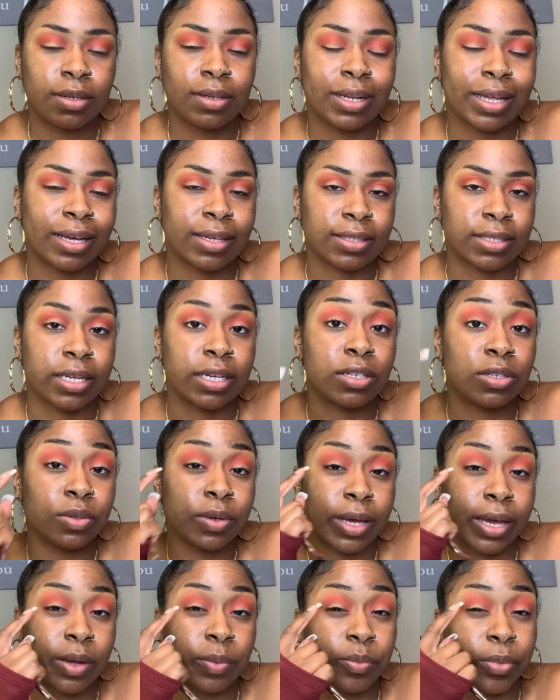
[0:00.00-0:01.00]
like I said, you
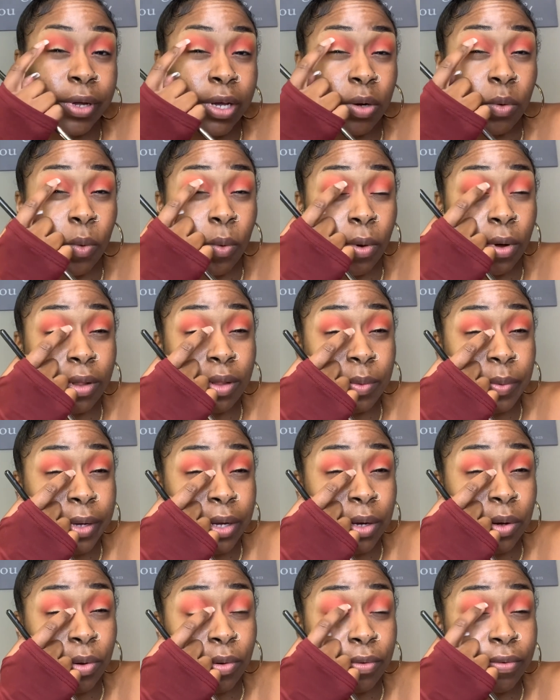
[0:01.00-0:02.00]
can bring it all the way
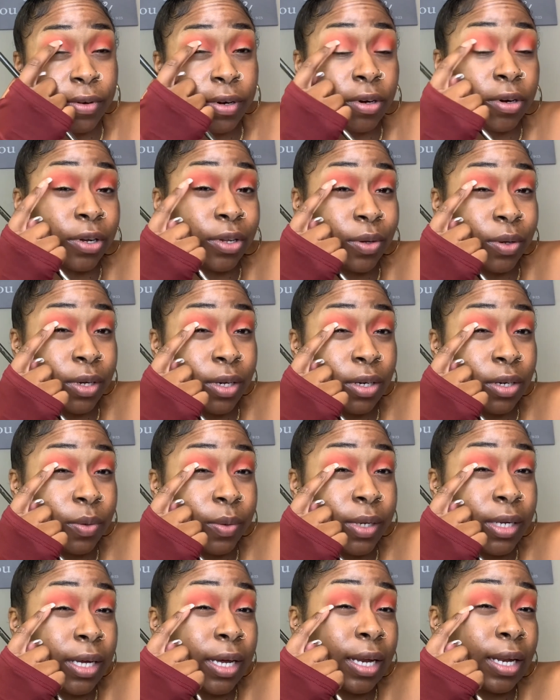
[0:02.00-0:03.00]
over, or you can do
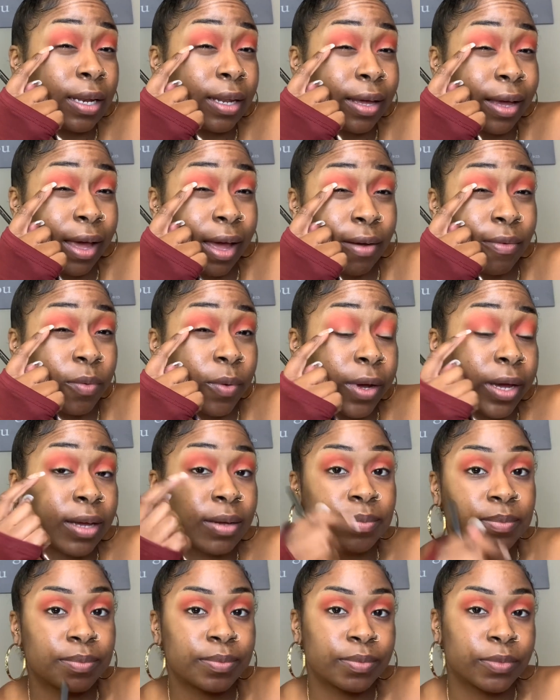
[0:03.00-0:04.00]
it kind of like halfway,
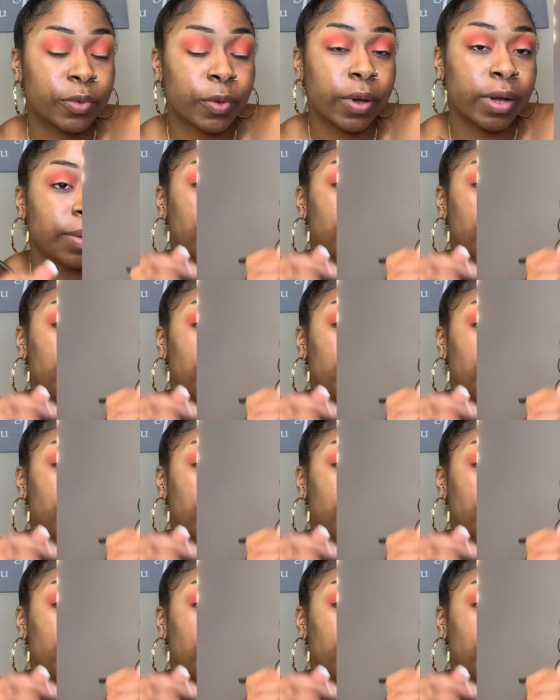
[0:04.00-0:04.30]
okay?